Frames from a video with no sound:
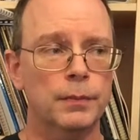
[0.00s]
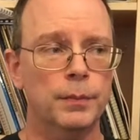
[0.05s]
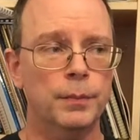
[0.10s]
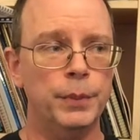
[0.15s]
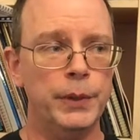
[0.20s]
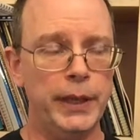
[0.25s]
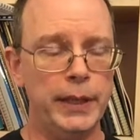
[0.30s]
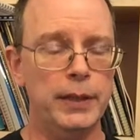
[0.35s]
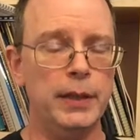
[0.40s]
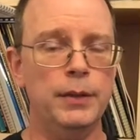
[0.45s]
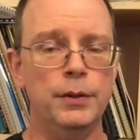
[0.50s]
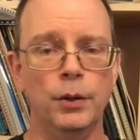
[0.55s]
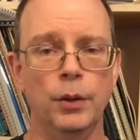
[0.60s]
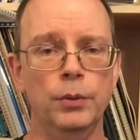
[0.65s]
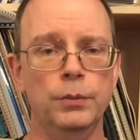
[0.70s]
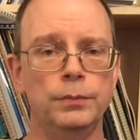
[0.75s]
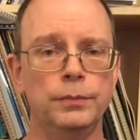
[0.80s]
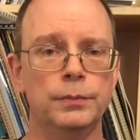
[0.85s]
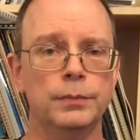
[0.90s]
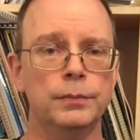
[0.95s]
play that
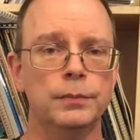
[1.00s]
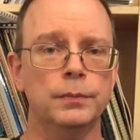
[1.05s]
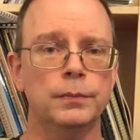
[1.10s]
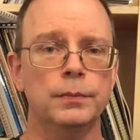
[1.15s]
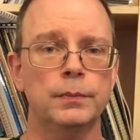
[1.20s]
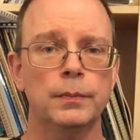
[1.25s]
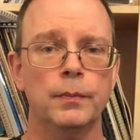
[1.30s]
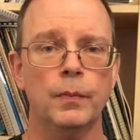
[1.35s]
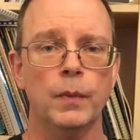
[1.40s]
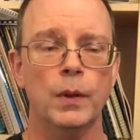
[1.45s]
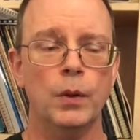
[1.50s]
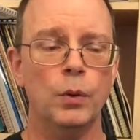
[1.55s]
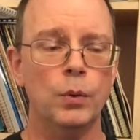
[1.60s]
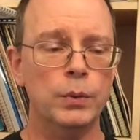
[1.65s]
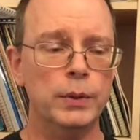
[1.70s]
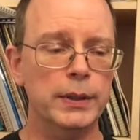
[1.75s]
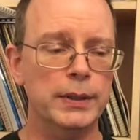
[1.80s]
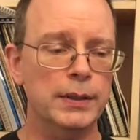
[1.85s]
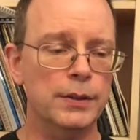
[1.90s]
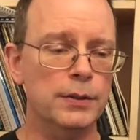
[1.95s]
note,
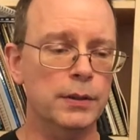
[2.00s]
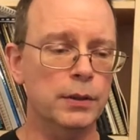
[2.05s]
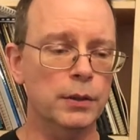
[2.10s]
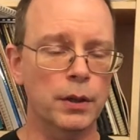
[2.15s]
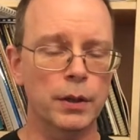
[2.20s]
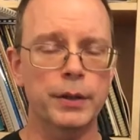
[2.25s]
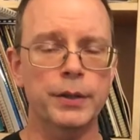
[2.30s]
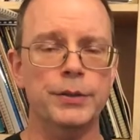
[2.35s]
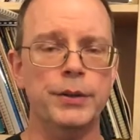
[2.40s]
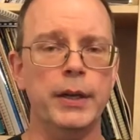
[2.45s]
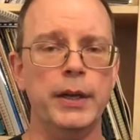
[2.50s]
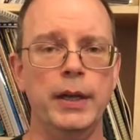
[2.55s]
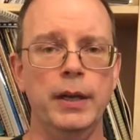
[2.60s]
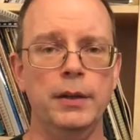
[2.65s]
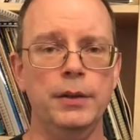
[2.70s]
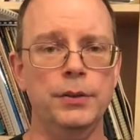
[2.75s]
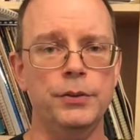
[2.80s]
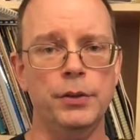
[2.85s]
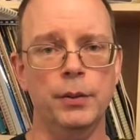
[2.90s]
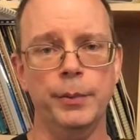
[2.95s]
hold it as long as I
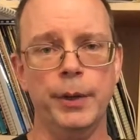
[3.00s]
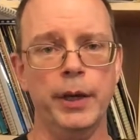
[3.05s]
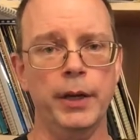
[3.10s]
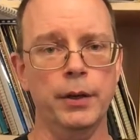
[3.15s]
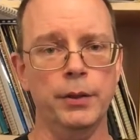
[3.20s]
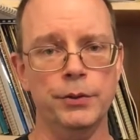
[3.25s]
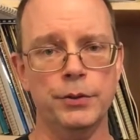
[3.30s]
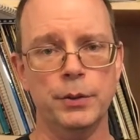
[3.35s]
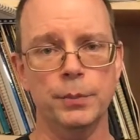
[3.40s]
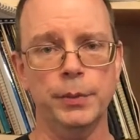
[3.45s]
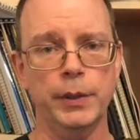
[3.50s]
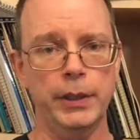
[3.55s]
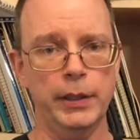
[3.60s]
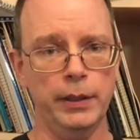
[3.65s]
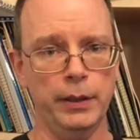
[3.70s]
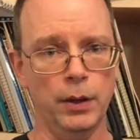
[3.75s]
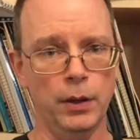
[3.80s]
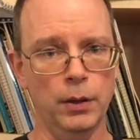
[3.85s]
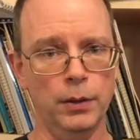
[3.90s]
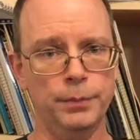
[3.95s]
can until my air is completely
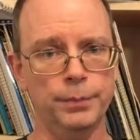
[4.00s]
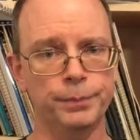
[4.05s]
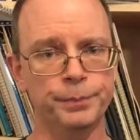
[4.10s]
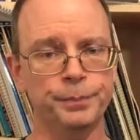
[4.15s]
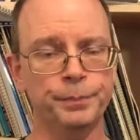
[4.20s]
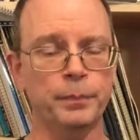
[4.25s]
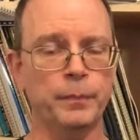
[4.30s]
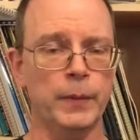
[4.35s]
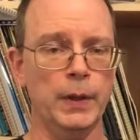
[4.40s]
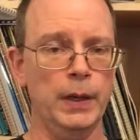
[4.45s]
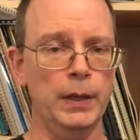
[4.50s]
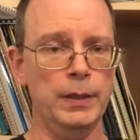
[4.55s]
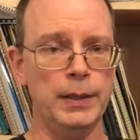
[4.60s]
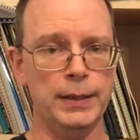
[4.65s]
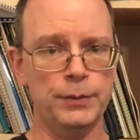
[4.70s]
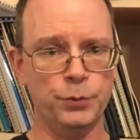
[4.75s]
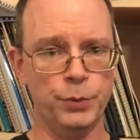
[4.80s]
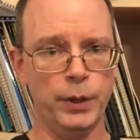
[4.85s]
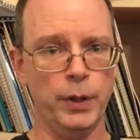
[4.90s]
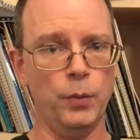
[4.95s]
gone. And
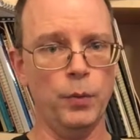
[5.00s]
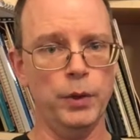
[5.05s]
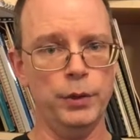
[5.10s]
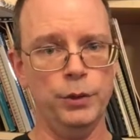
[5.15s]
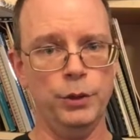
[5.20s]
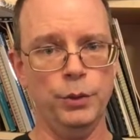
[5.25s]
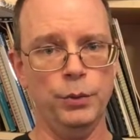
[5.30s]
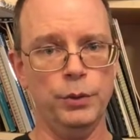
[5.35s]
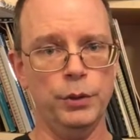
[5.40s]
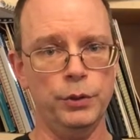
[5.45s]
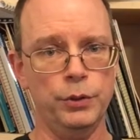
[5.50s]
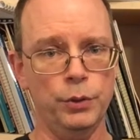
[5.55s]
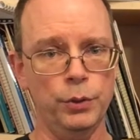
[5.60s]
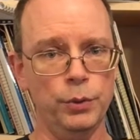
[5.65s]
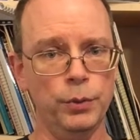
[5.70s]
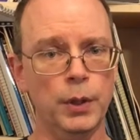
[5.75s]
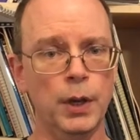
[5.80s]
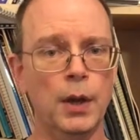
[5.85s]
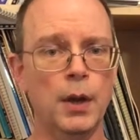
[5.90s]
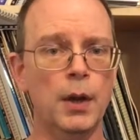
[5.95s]
that's what I want you to
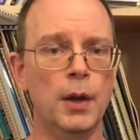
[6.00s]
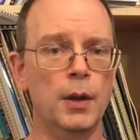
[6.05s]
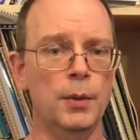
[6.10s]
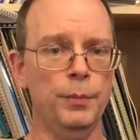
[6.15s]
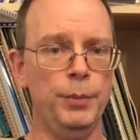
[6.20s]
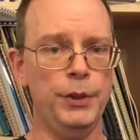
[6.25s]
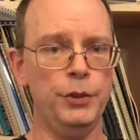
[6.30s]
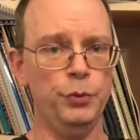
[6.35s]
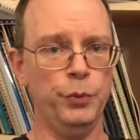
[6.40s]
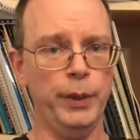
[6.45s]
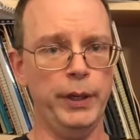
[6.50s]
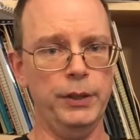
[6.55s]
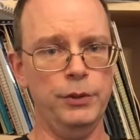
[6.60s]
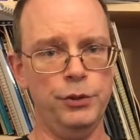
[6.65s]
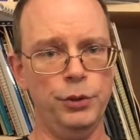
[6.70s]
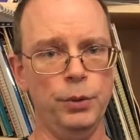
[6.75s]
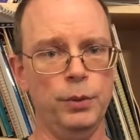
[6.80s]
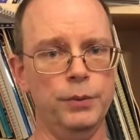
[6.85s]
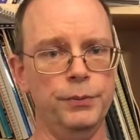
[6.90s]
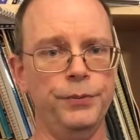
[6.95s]
do between
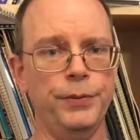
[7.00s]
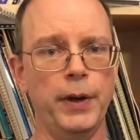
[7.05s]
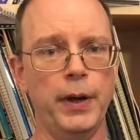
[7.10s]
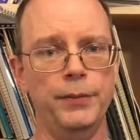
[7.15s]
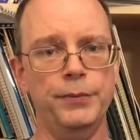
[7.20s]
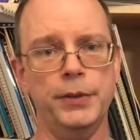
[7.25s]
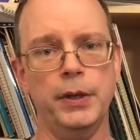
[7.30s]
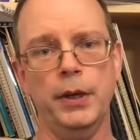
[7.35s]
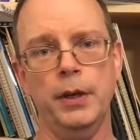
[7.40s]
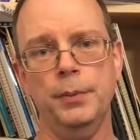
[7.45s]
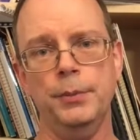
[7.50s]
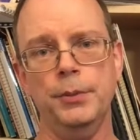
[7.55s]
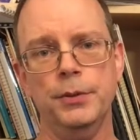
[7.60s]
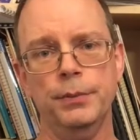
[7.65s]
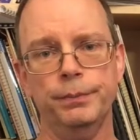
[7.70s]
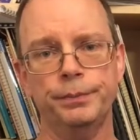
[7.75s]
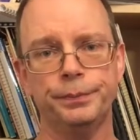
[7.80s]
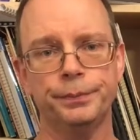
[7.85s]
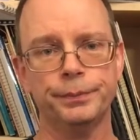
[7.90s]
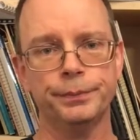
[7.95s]
2 and 5 times
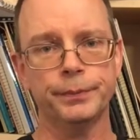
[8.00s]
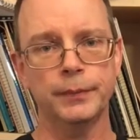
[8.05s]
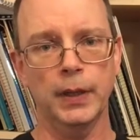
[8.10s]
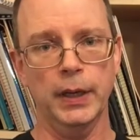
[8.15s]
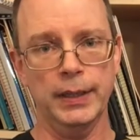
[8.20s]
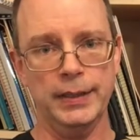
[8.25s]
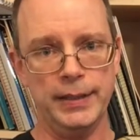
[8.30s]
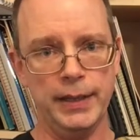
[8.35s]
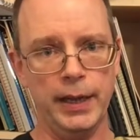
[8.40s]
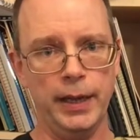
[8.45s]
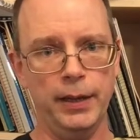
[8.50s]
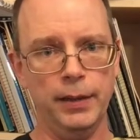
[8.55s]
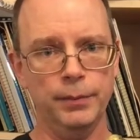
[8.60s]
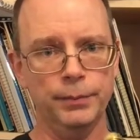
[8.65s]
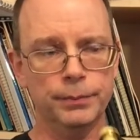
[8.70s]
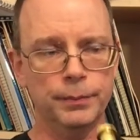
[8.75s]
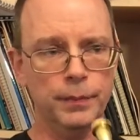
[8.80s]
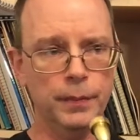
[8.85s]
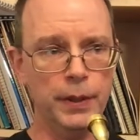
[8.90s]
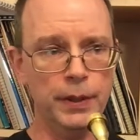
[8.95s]
a day
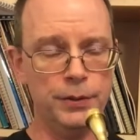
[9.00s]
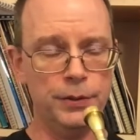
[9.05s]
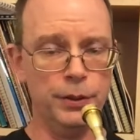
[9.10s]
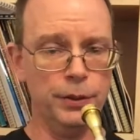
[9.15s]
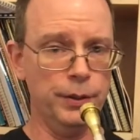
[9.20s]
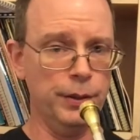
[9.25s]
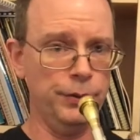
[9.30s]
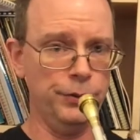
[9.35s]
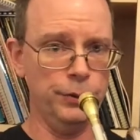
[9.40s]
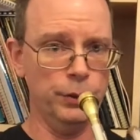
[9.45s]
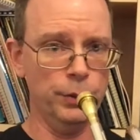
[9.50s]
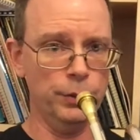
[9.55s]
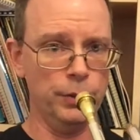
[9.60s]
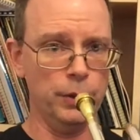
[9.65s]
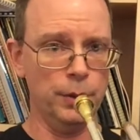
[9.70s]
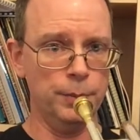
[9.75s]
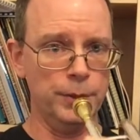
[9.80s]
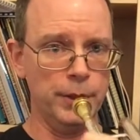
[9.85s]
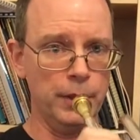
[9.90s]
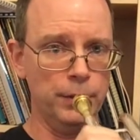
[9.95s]
until this note
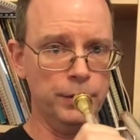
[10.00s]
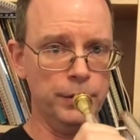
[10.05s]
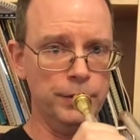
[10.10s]
comes out